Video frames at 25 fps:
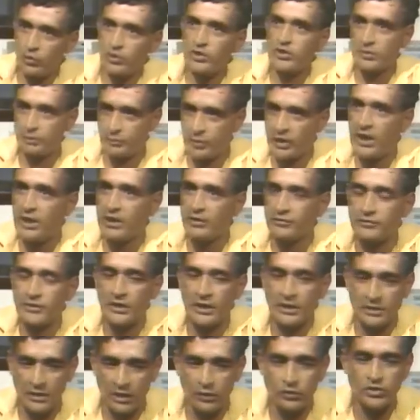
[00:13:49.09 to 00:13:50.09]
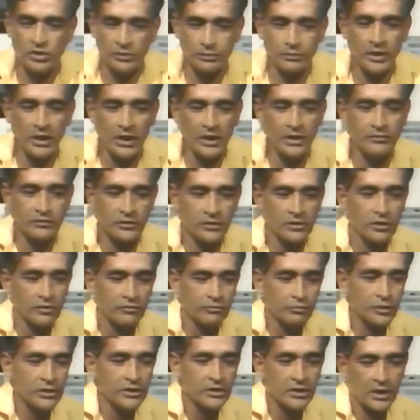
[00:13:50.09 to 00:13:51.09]
I was a part of that. I was a part of the
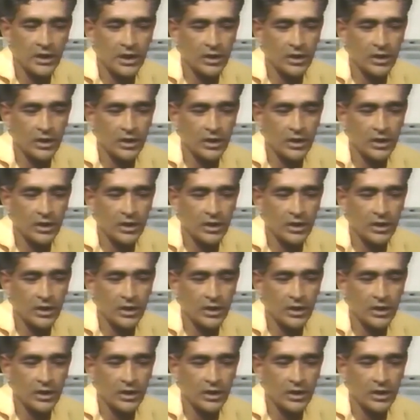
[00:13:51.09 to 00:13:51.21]
government,